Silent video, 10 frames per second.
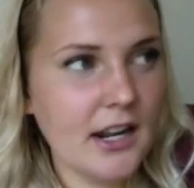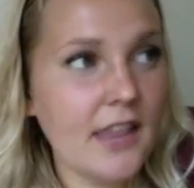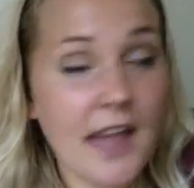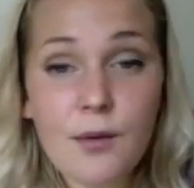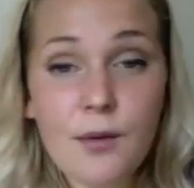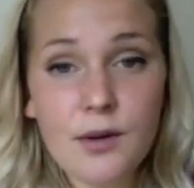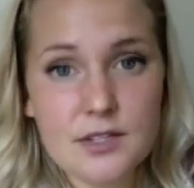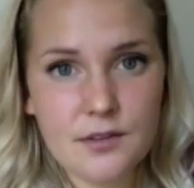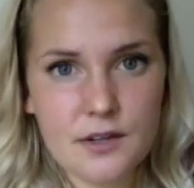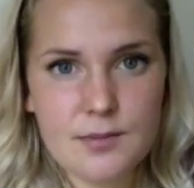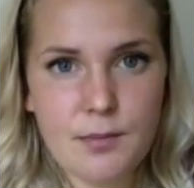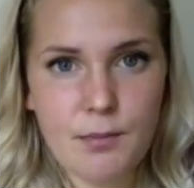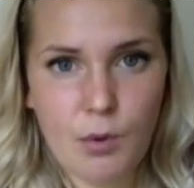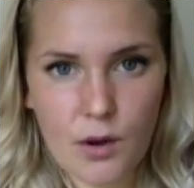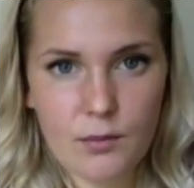And that was the first
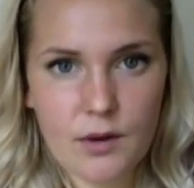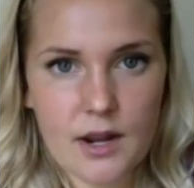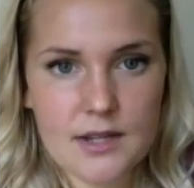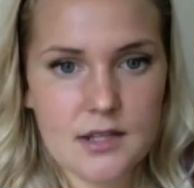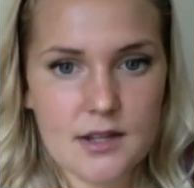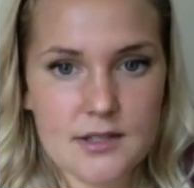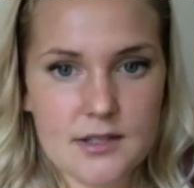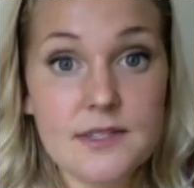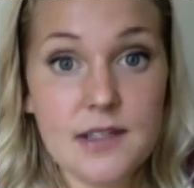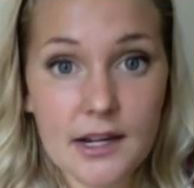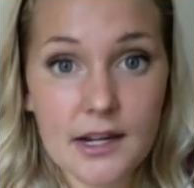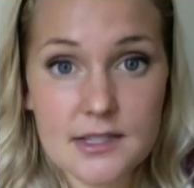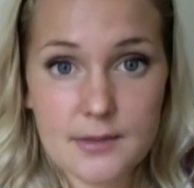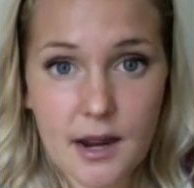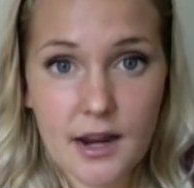point when I saw some science
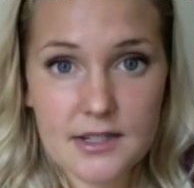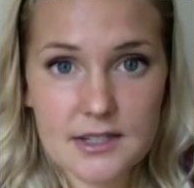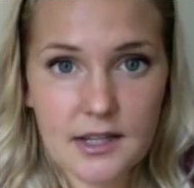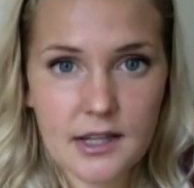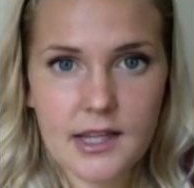behind it,